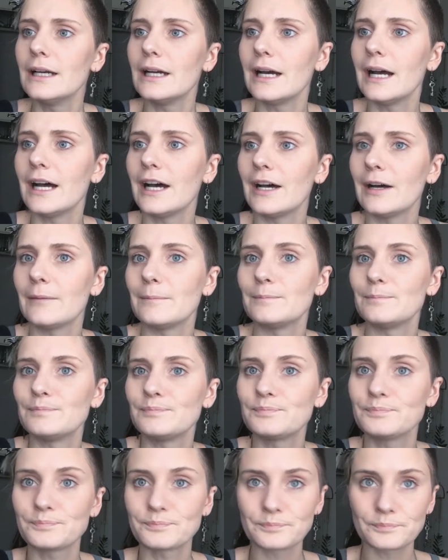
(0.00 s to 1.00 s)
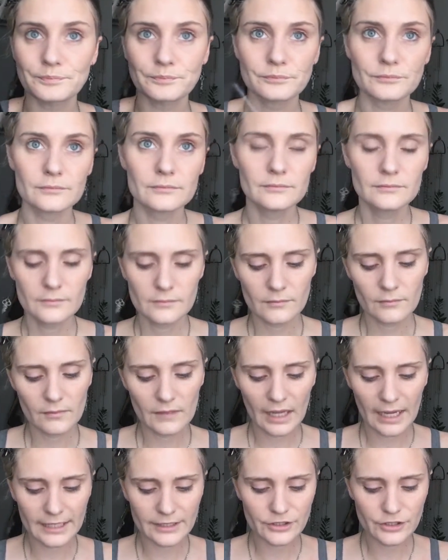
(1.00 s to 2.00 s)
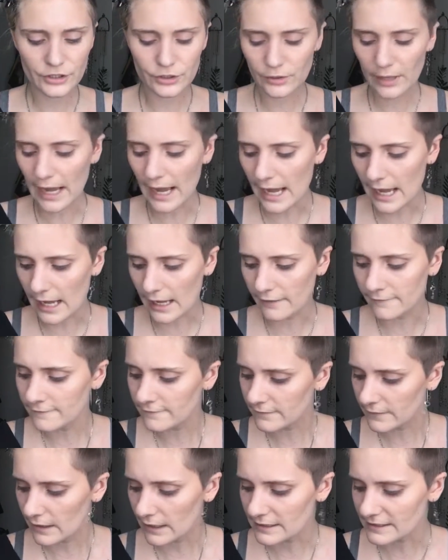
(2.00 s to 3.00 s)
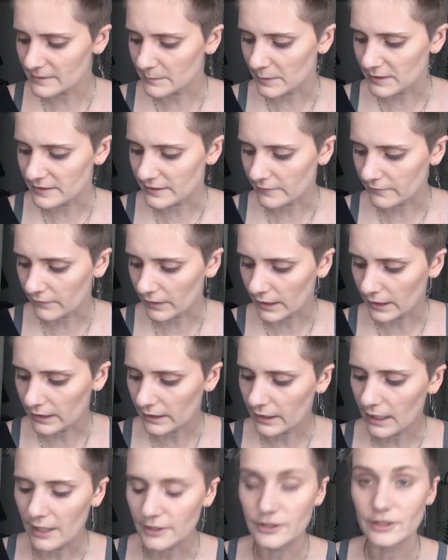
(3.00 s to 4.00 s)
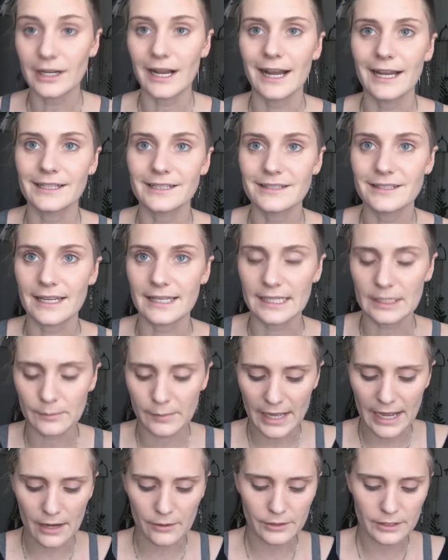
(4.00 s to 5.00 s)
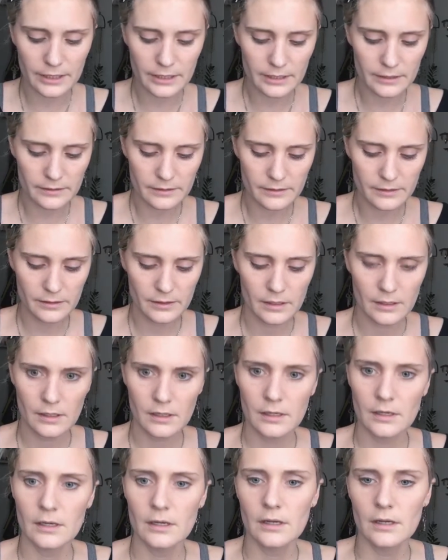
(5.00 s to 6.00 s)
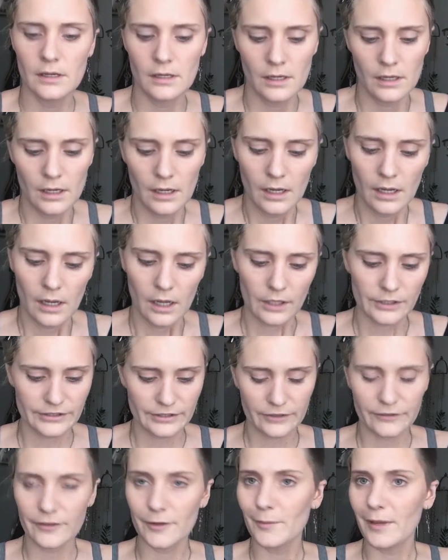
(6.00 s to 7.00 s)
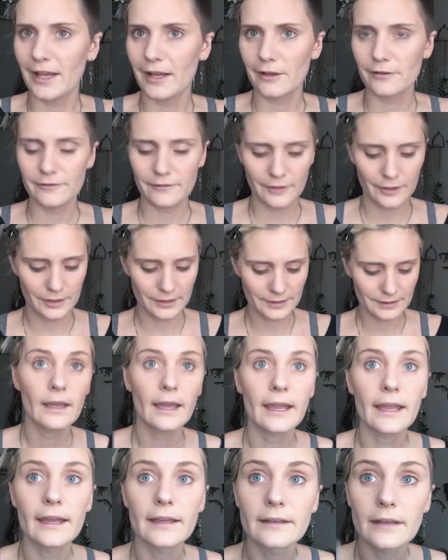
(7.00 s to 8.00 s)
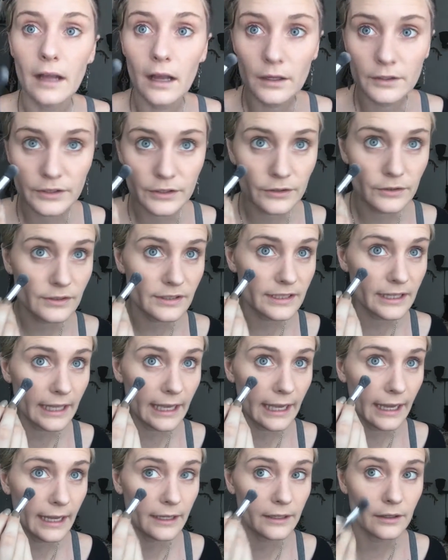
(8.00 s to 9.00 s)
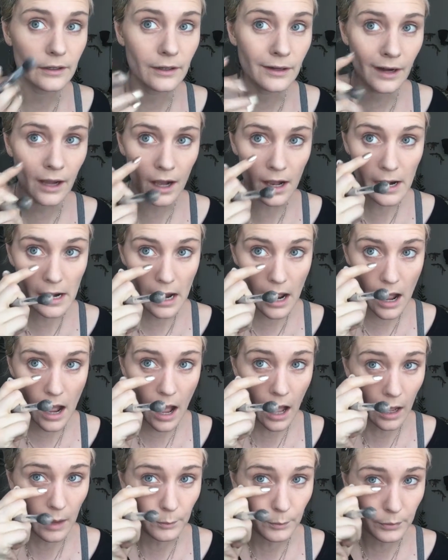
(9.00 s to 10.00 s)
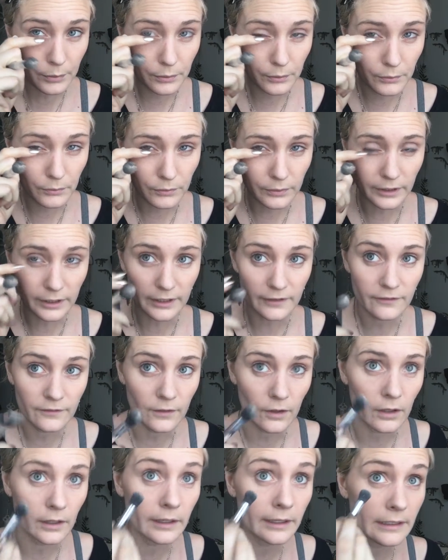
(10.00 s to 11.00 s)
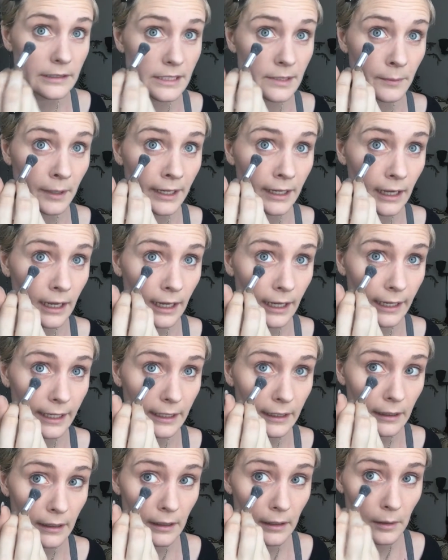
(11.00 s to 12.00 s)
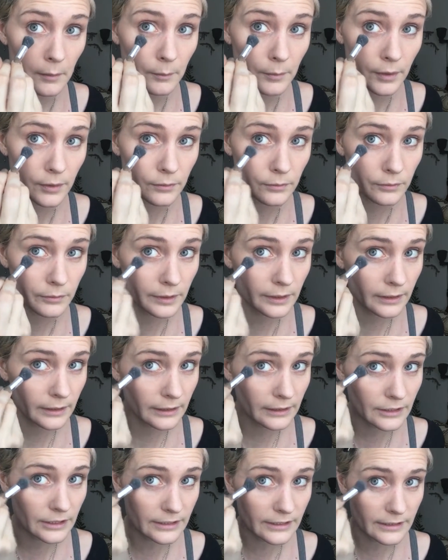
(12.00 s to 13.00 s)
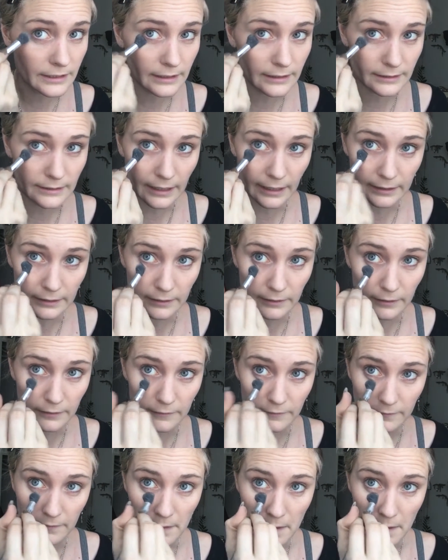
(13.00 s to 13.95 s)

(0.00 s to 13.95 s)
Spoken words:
I do have a specific under eye setting powder, also from e.l.f. And I'll use that not up really far into my eye, but really just this kind of